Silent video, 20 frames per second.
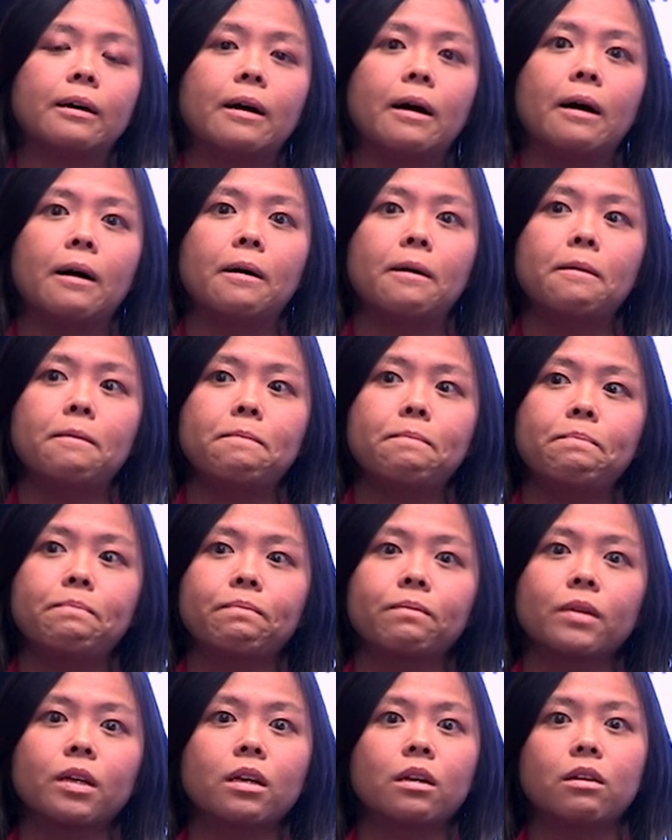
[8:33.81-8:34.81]

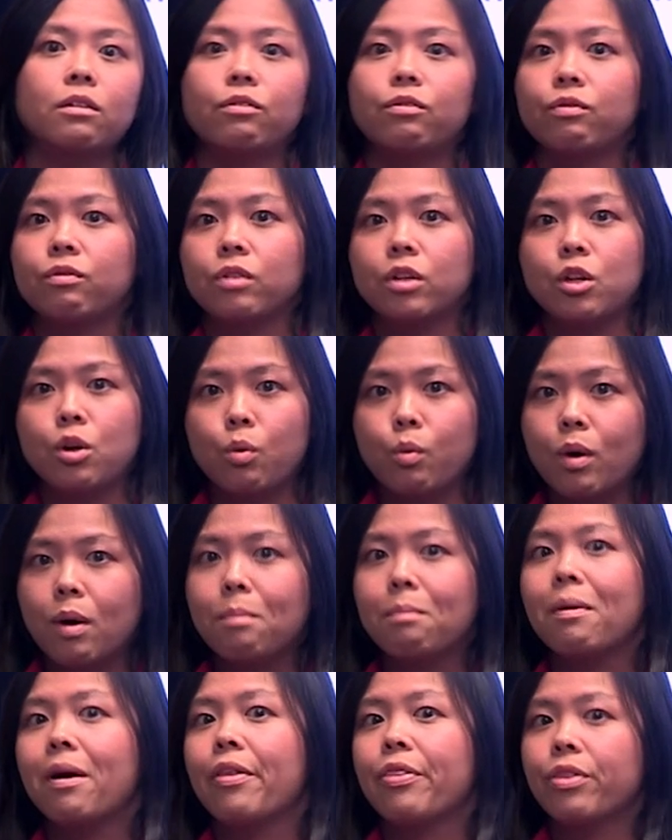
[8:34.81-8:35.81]
um, kind of you know
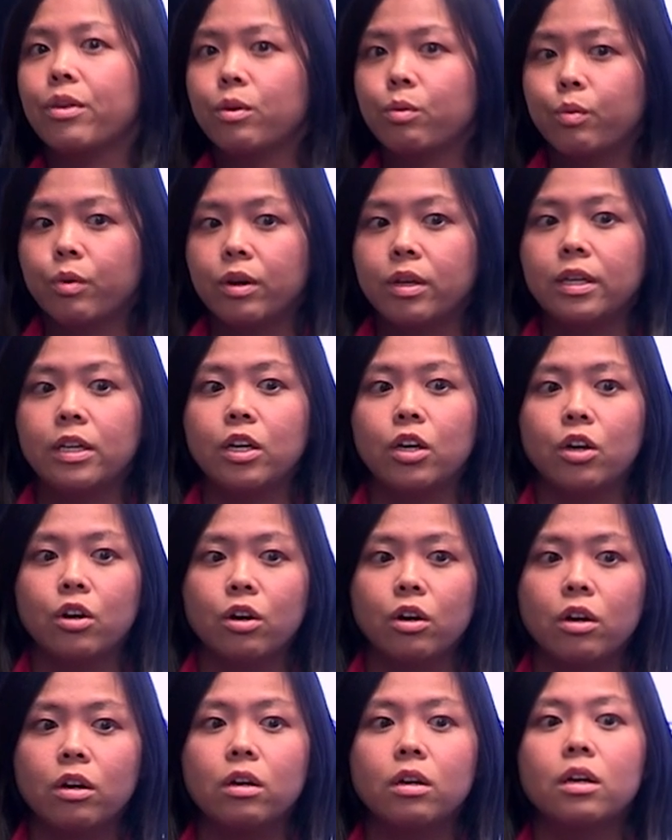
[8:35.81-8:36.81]
what month and what
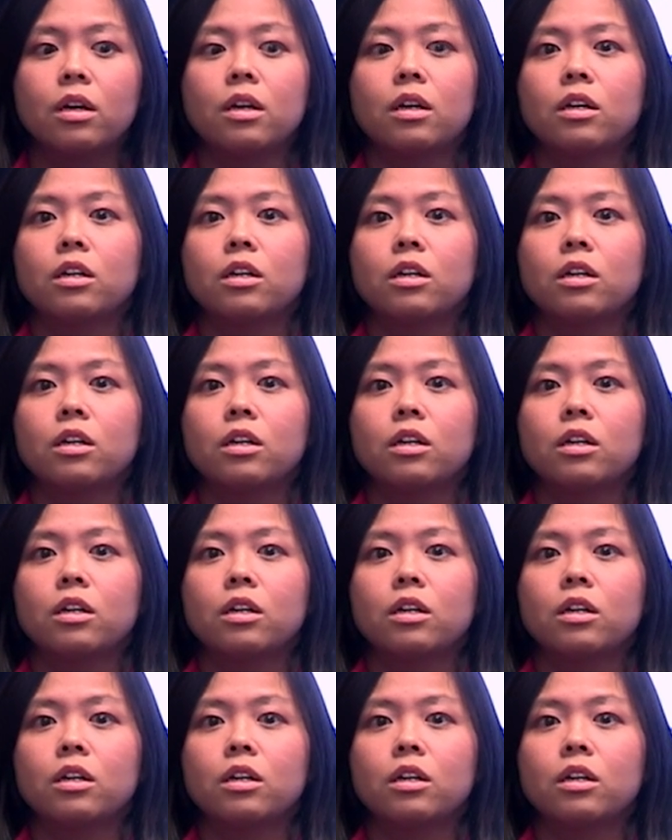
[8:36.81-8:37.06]
year,